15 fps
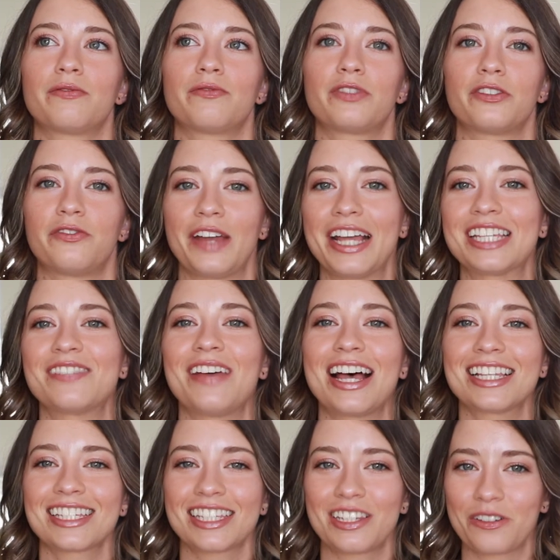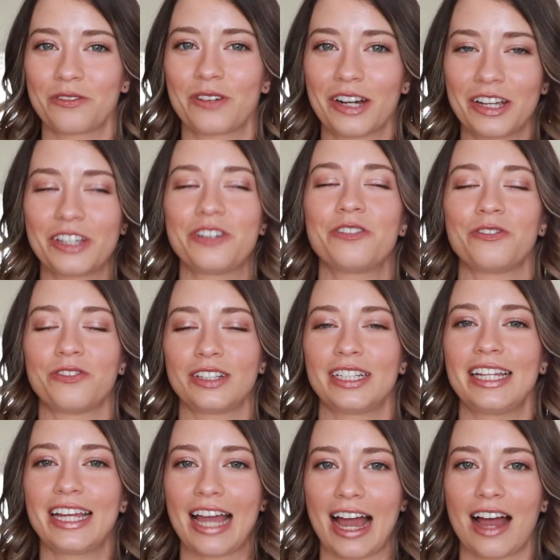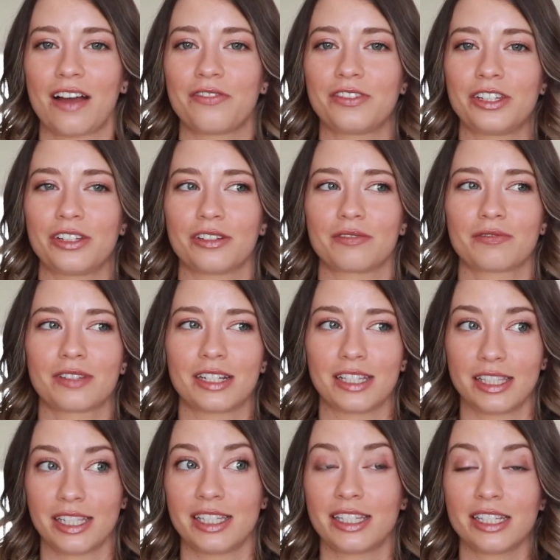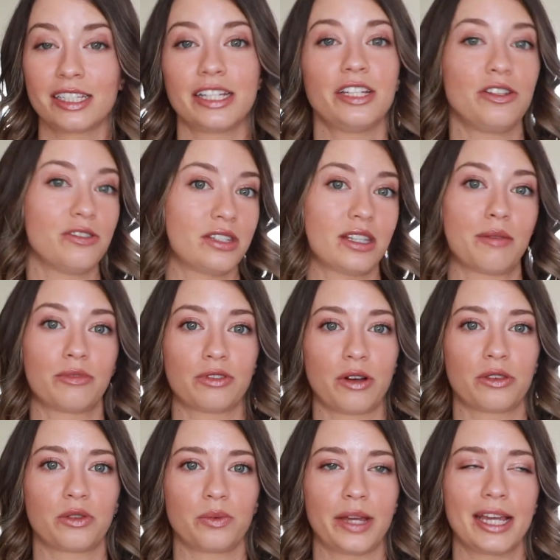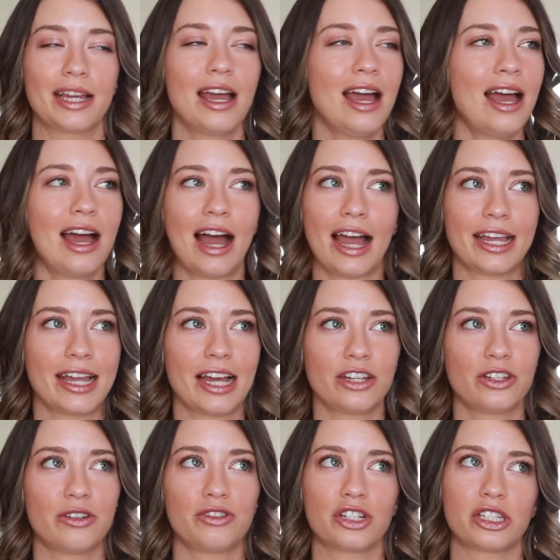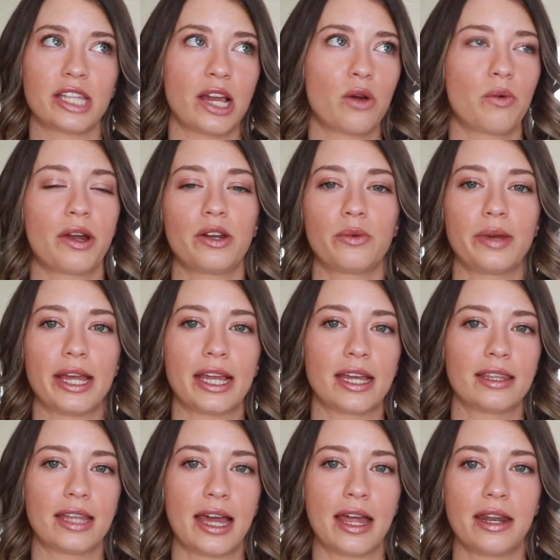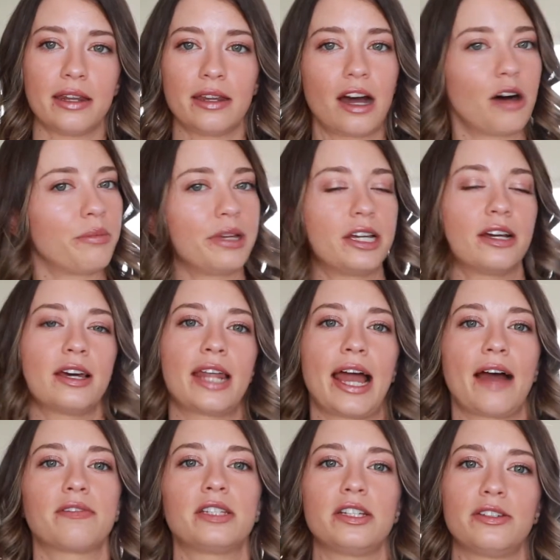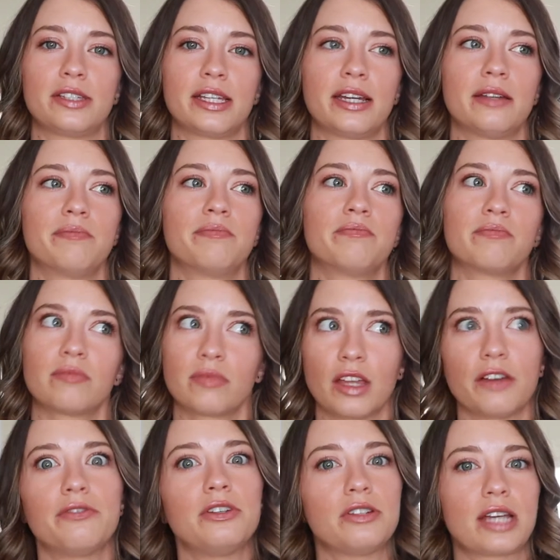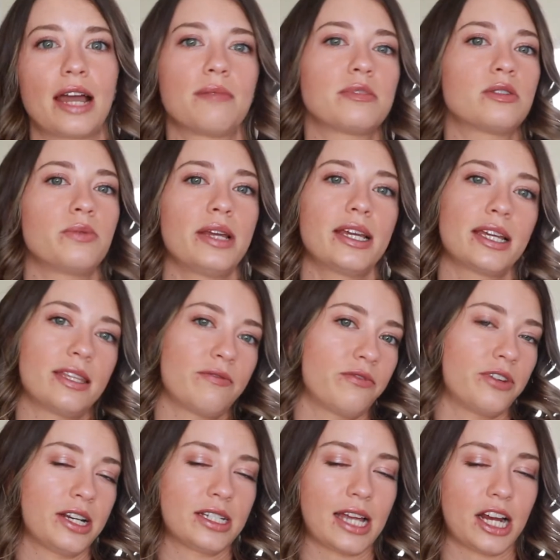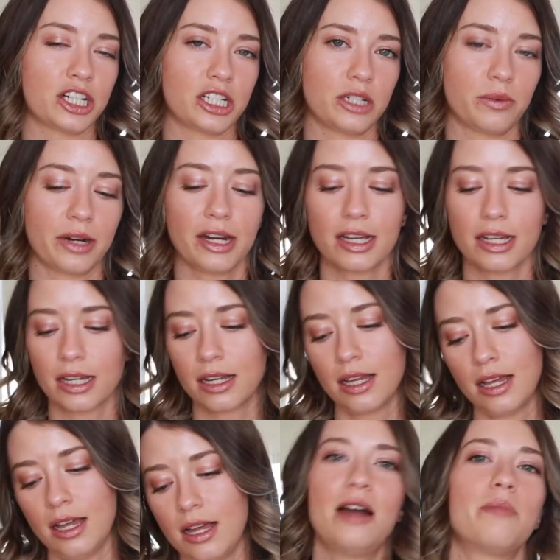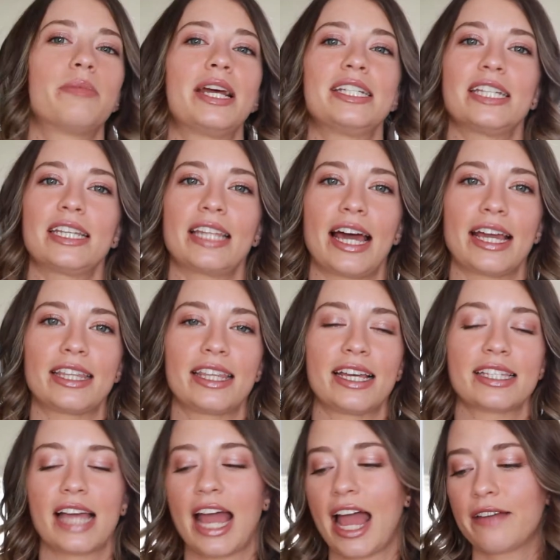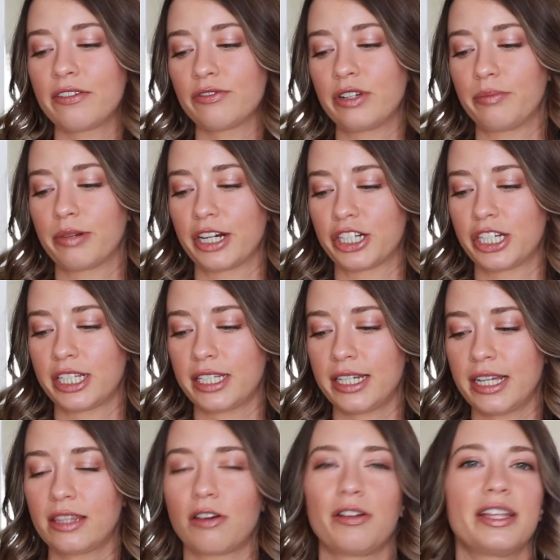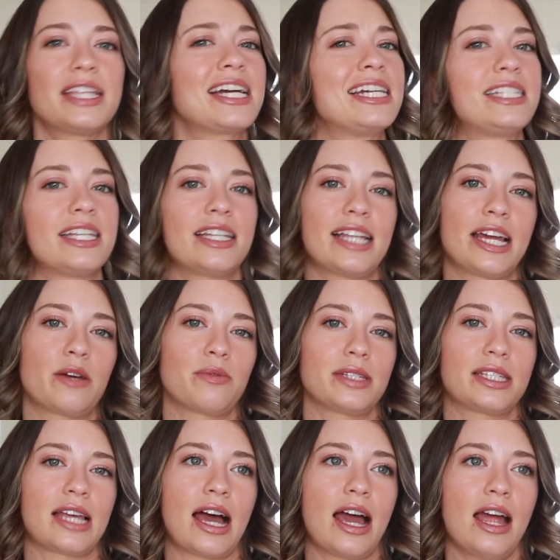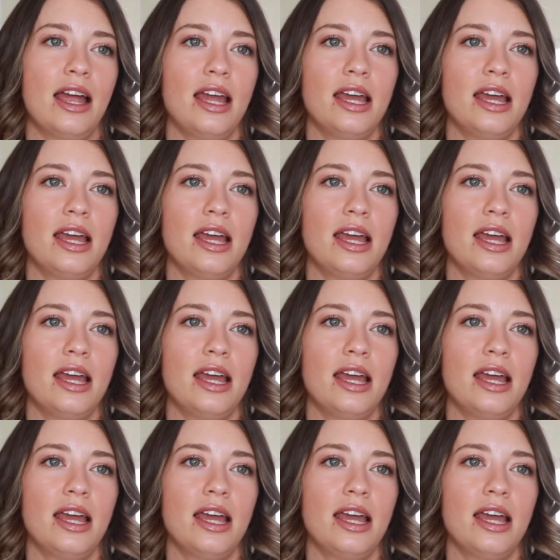for face masks to work, you really have to consistently use them throughout the week. I can't do just like one a week and then I'll be good. I have to use it a few times a week and for it to actually work. But I did like this. I haven't repurchased it. The only thing I didn't like was that